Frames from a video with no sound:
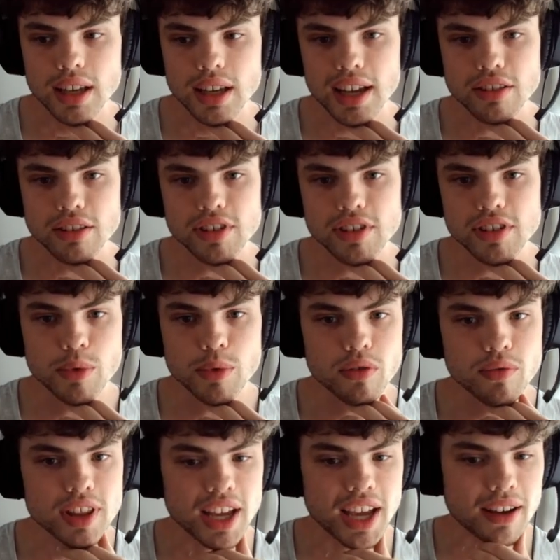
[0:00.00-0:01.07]
And the reason I'm going
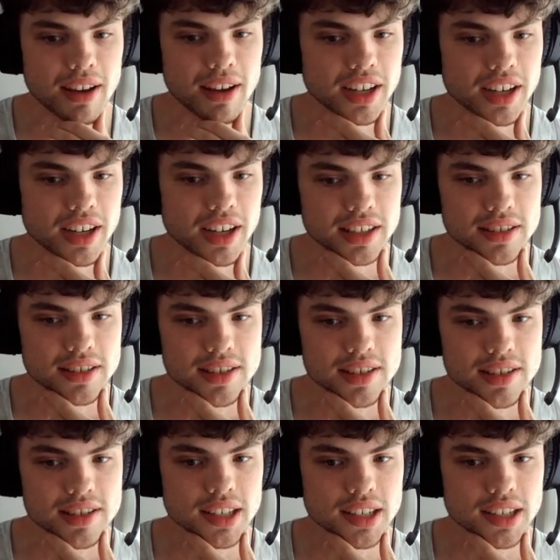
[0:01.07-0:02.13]
for the half-track is
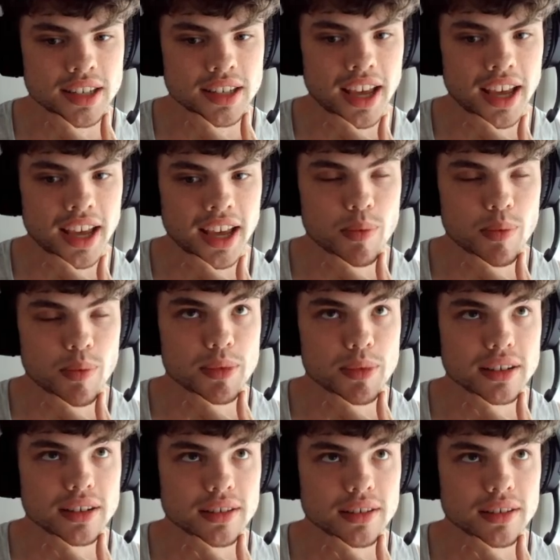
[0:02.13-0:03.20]
dive
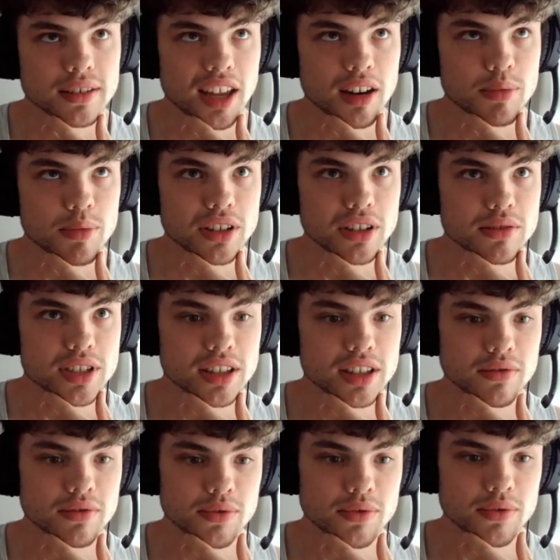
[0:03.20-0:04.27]
bombing can be used in
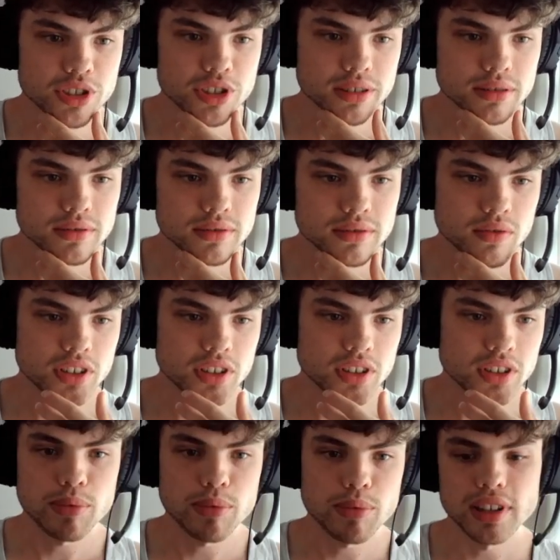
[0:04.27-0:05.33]
the future. For
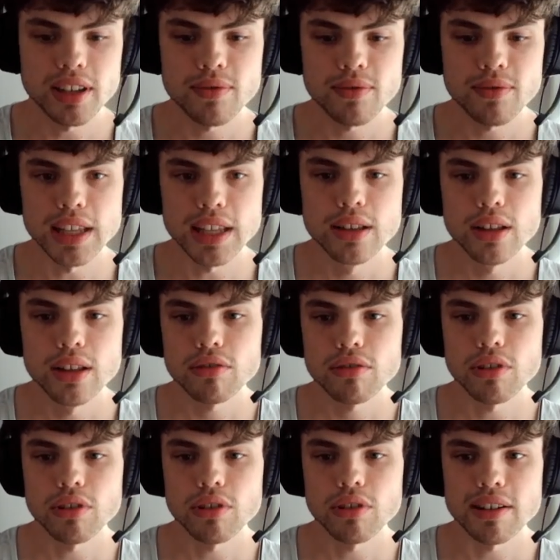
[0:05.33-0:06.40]
example, if he
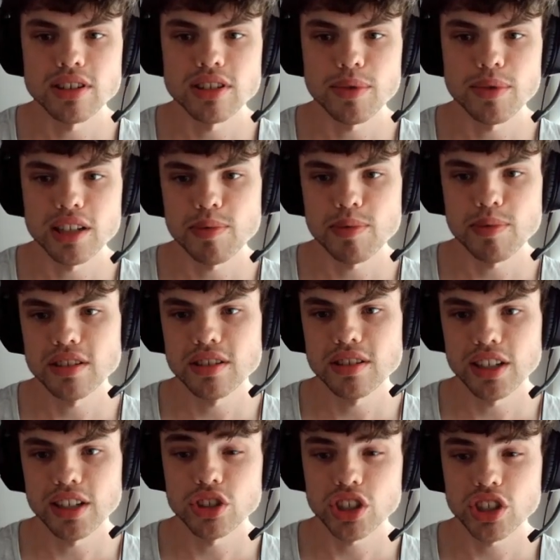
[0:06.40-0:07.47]
throws down something expensive
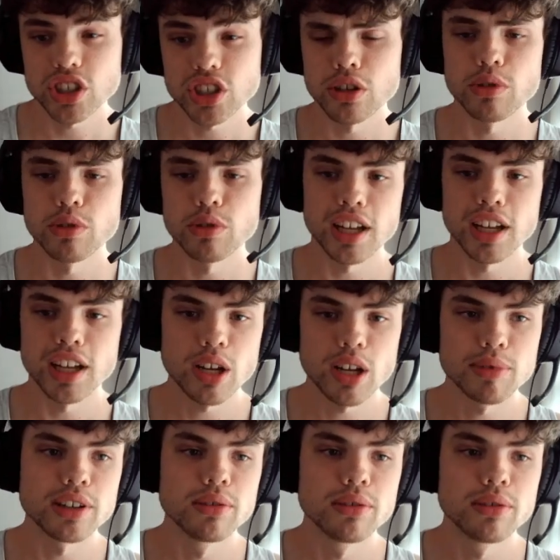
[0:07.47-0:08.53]
like a JU or an
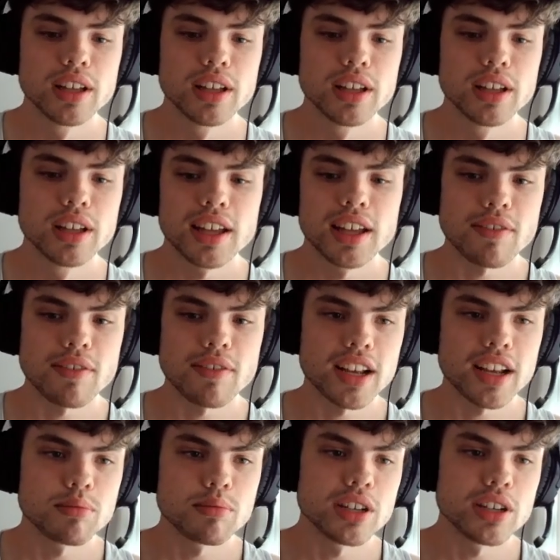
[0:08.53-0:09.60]
FW,
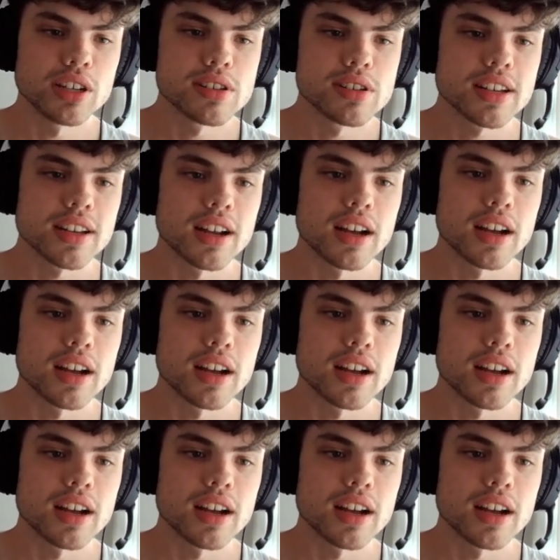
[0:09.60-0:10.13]
half-track can be used.